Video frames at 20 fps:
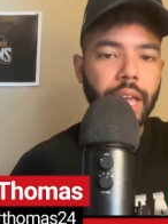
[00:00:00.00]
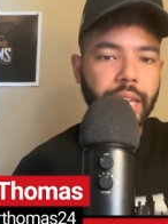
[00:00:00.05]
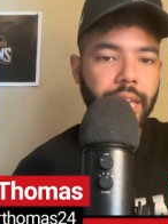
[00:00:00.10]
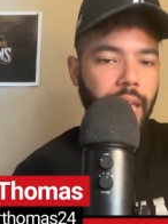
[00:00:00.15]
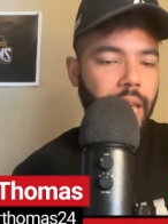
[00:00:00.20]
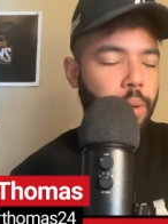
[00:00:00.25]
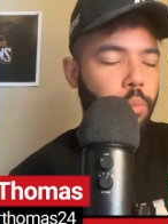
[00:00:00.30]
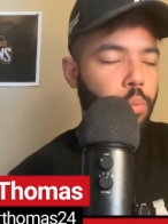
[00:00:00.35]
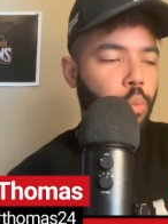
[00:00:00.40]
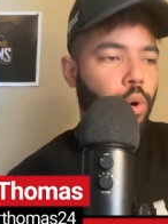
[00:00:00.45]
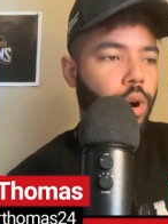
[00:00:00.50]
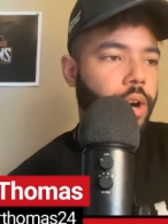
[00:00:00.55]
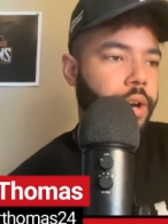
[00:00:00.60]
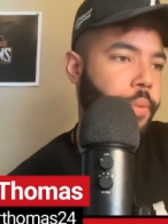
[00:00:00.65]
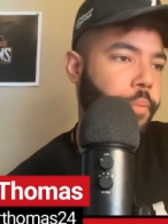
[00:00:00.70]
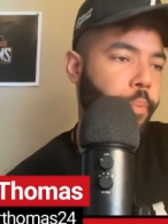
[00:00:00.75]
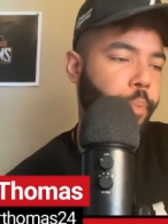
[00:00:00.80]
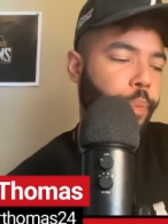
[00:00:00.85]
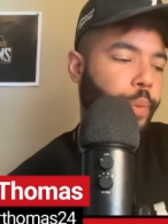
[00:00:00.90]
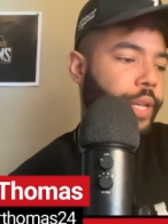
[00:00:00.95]
Game
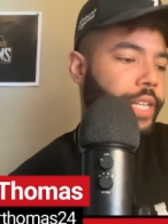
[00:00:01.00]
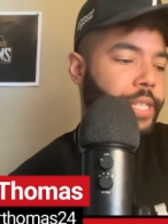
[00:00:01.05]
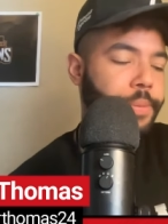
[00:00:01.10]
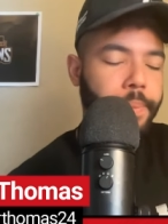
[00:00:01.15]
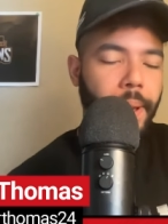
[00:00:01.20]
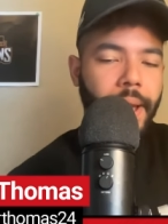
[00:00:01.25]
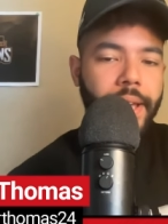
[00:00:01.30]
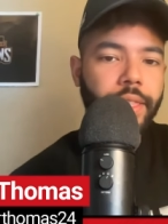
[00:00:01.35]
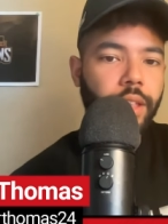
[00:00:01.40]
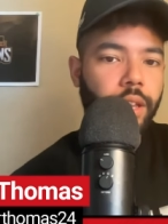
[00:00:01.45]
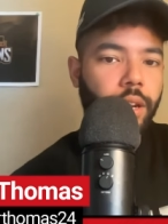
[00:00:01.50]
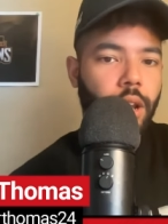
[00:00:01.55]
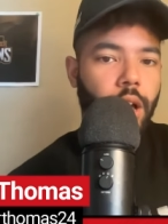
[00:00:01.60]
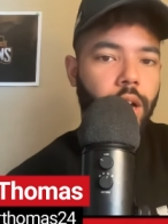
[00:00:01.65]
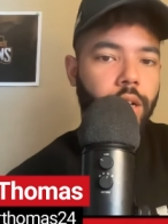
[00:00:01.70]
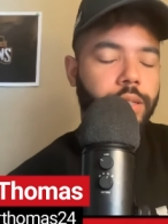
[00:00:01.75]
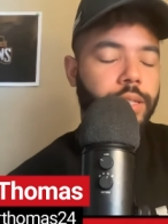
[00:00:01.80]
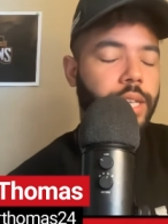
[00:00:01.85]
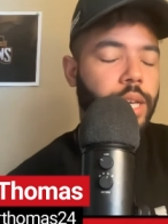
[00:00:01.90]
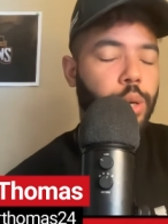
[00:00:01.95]
one, despite the
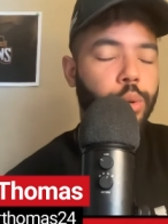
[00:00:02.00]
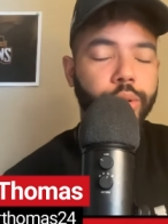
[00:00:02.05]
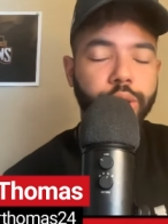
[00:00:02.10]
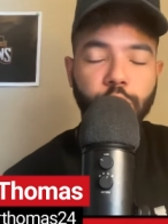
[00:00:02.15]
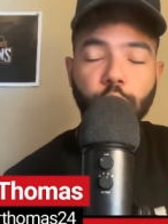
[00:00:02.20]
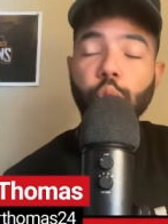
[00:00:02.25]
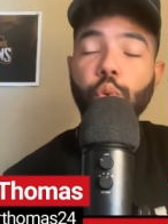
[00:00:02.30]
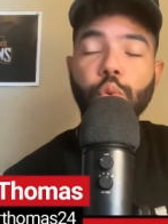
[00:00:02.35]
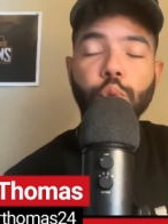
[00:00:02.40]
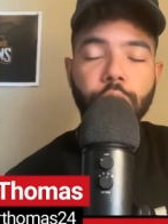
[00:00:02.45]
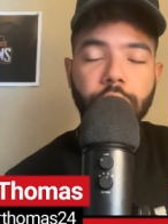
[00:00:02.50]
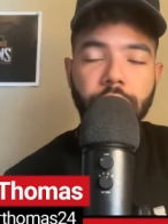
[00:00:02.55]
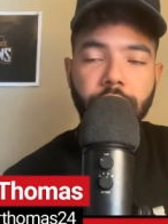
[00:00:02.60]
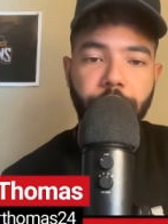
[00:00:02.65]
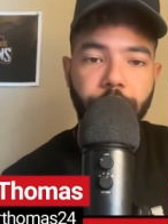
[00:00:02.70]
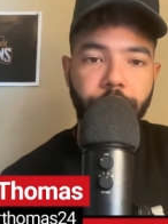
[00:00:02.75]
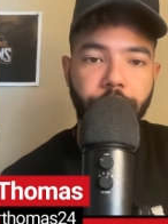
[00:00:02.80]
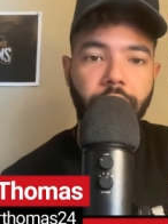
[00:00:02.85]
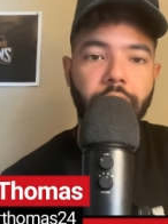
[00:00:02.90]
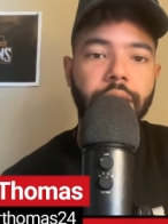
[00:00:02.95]
loss, it was a really
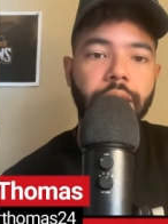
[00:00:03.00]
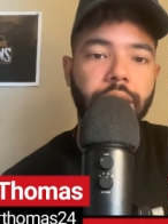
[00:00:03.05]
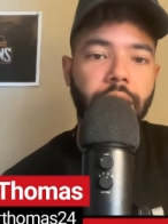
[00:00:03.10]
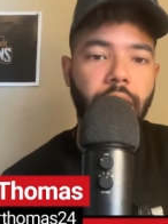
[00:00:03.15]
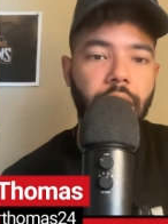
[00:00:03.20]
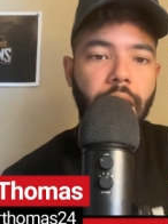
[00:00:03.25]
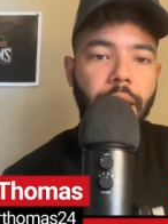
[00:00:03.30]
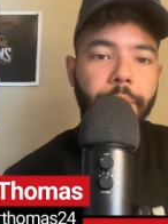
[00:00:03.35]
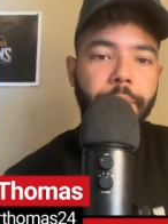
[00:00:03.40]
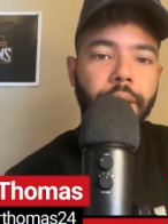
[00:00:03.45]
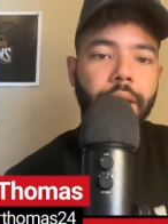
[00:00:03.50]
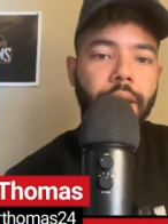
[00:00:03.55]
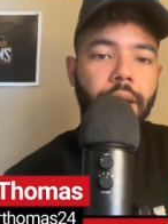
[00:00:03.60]
fun time.